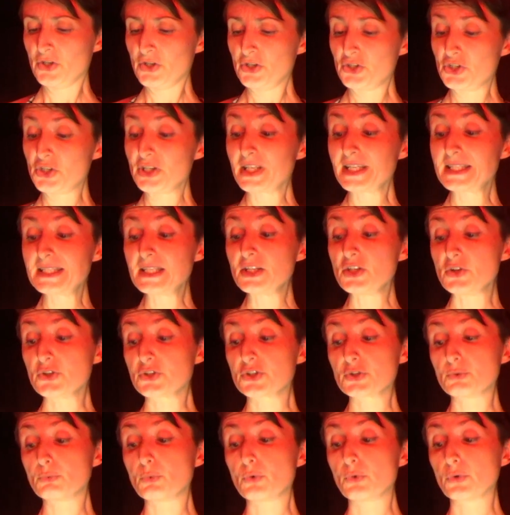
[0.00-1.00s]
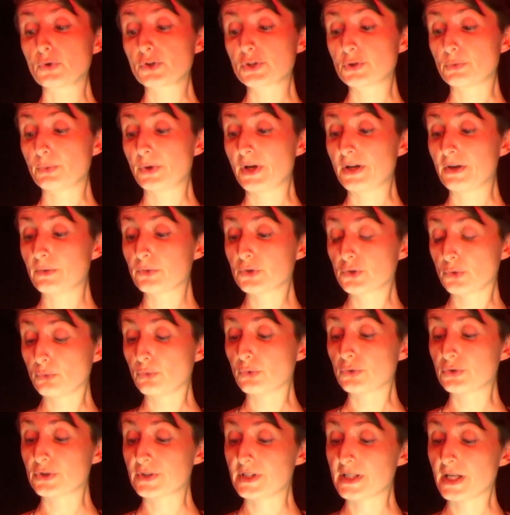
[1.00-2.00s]
She continues to walk
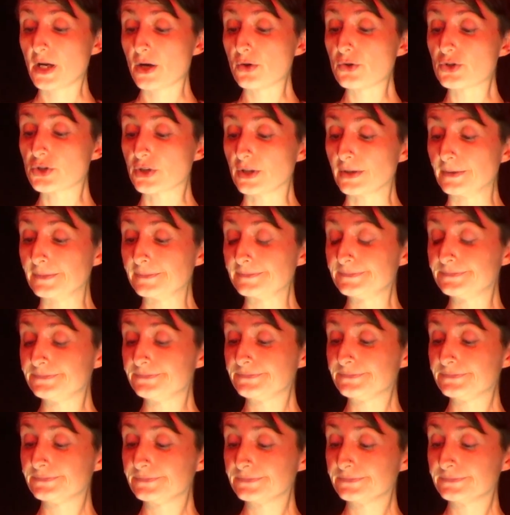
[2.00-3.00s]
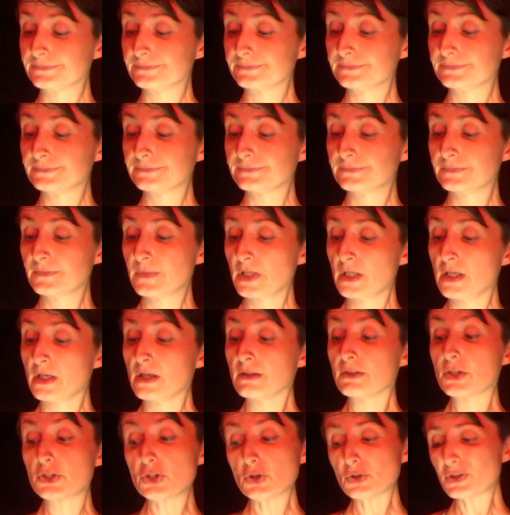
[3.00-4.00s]
towards the ocean.
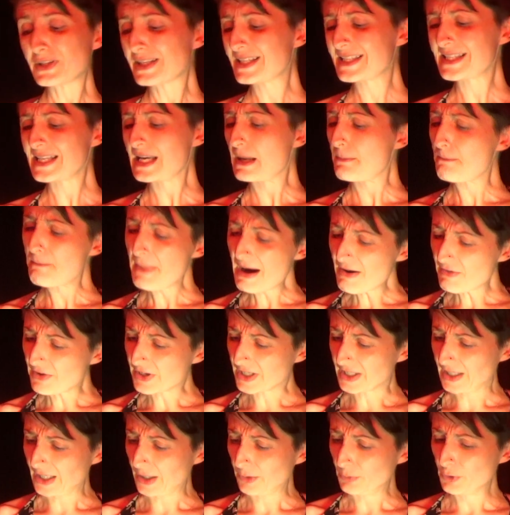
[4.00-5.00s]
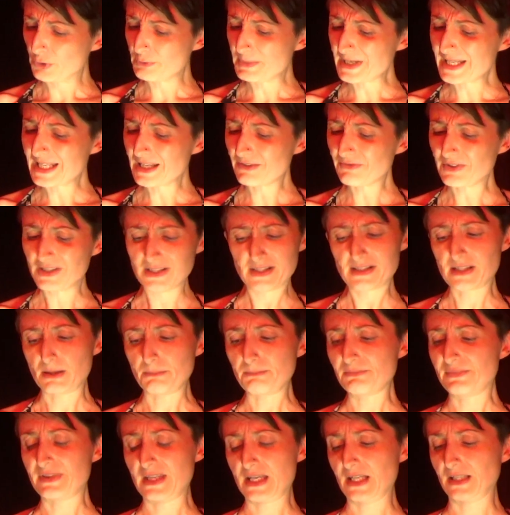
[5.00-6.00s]
The toddlers in America would be given
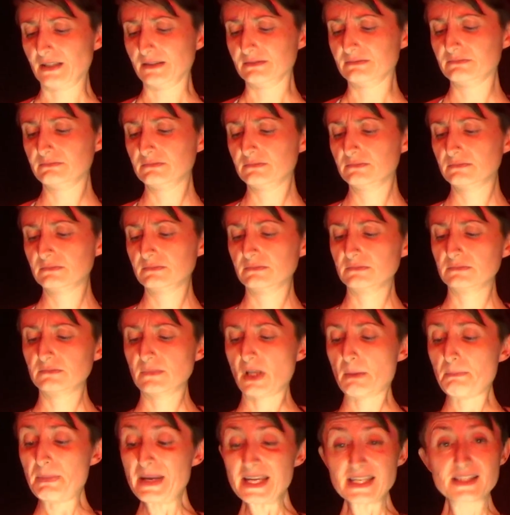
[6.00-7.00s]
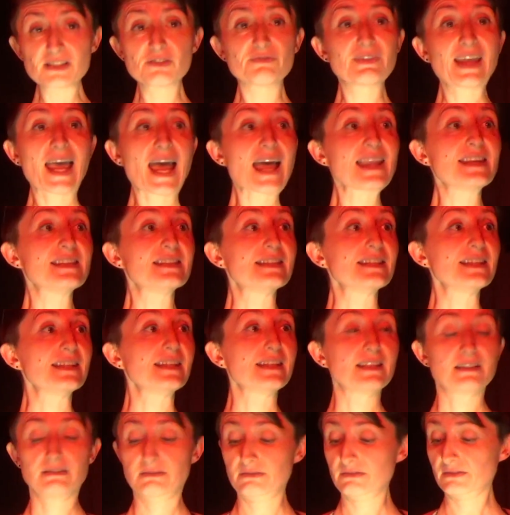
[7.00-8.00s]
something, a piece of candy,
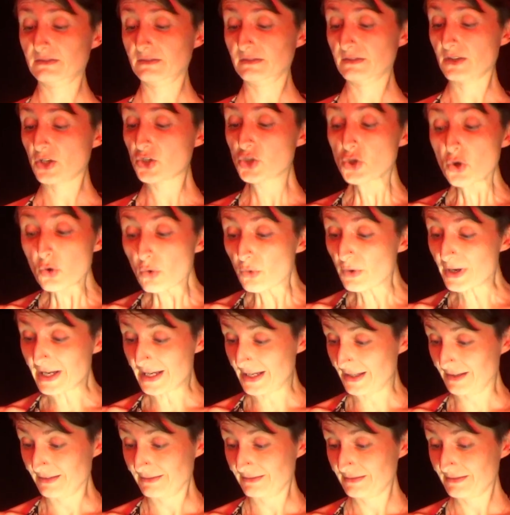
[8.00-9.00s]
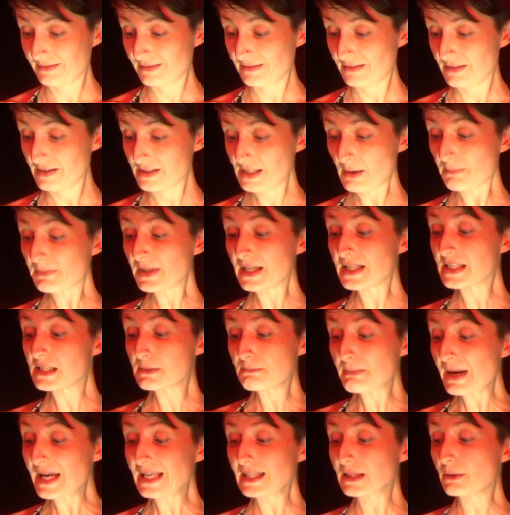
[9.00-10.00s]
a toy, something to
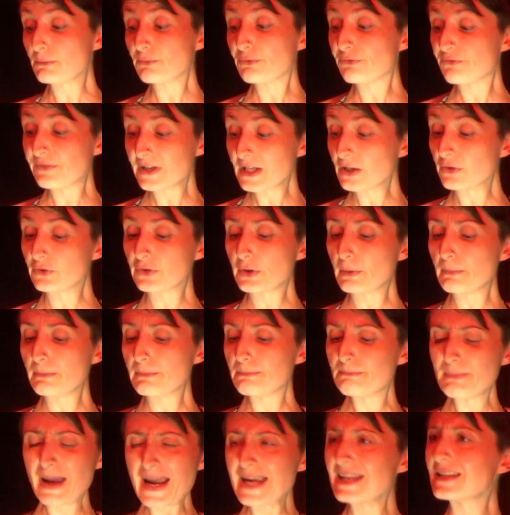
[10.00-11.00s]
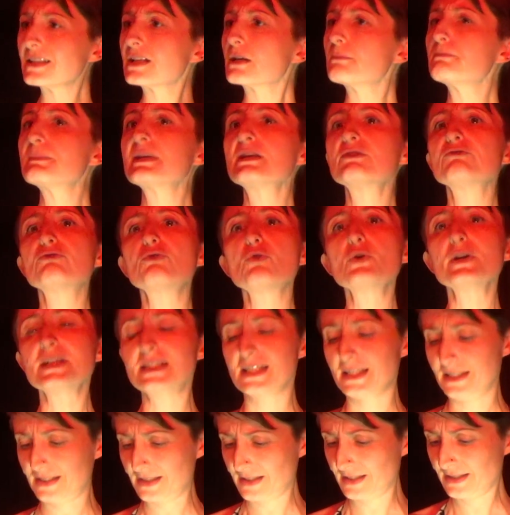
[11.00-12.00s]
make them feel that pain can be
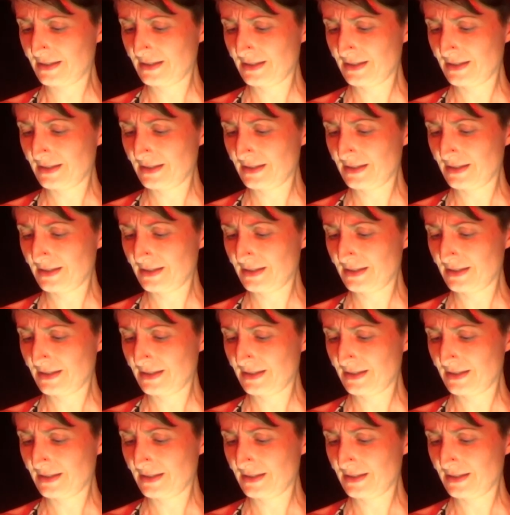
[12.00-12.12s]
avoided.